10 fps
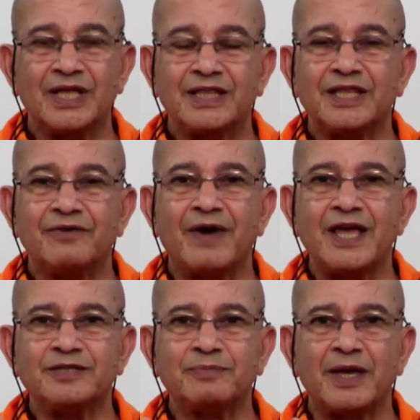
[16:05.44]
The
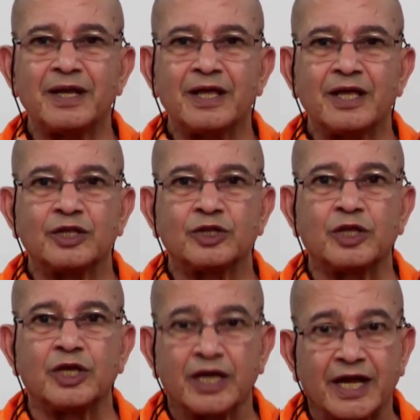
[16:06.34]
wise man,
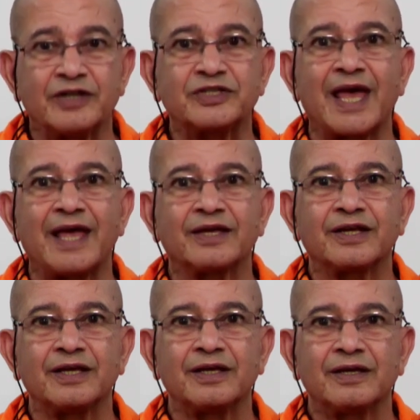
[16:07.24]
he gets
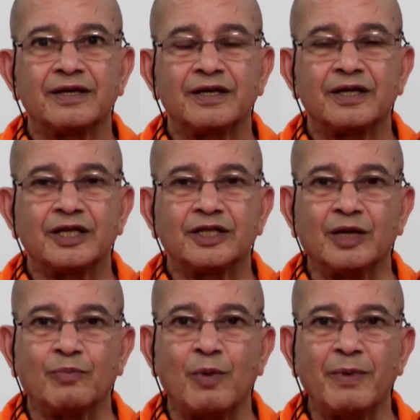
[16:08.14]
angry. The
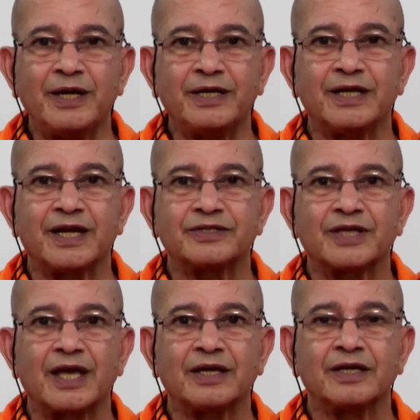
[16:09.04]
moment he gets
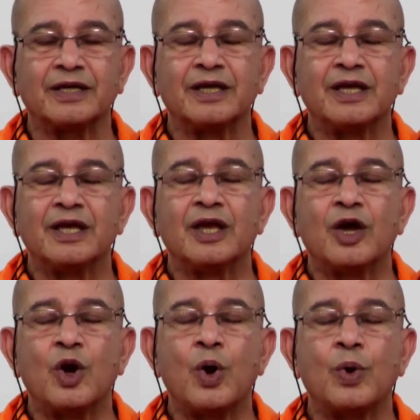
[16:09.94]
angry,
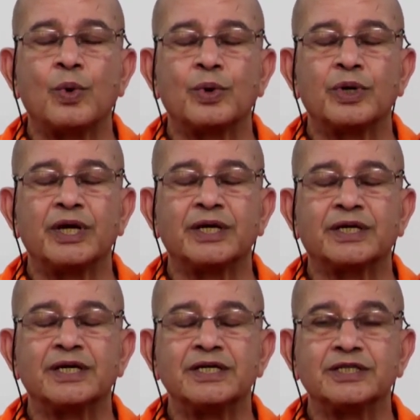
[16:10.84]
it
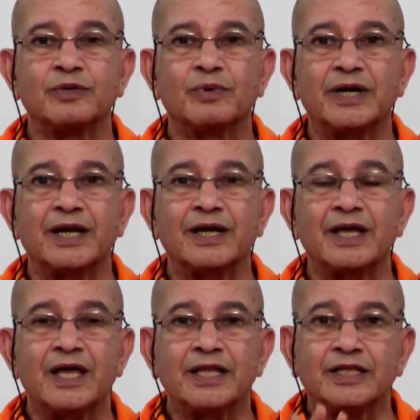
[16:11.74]
turns inward, and
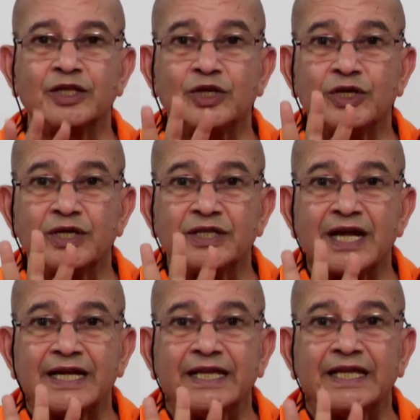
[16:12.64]

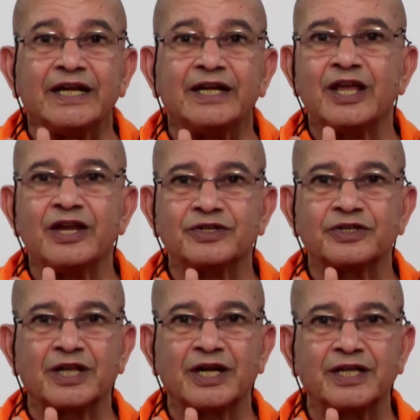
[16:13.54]
that
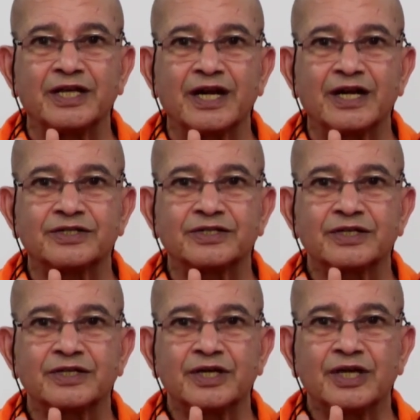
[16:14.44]
irritation that he
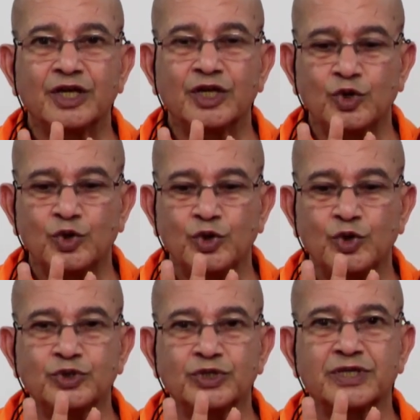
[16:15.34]
gets, he
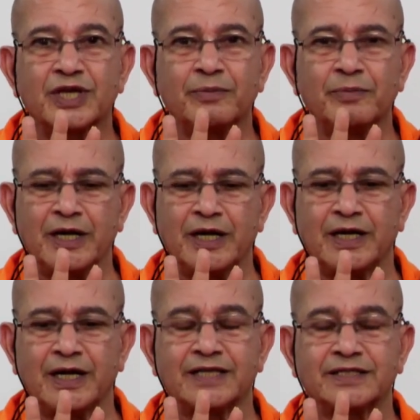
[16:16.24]
uses
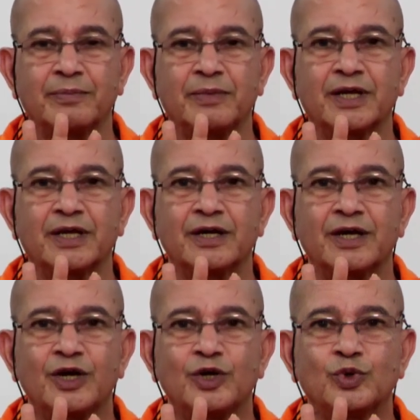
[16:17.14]
immediately as a mirror
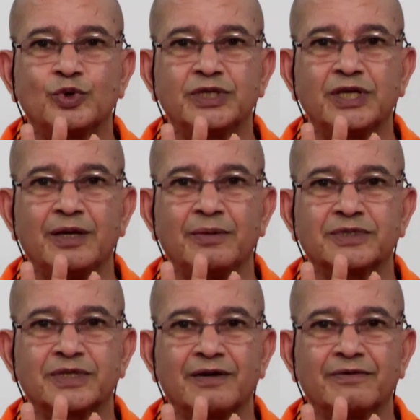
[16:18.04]
to see
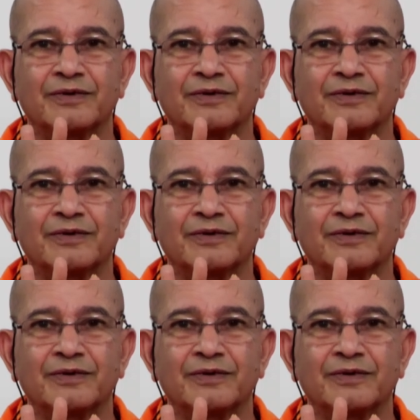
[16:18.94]
himself.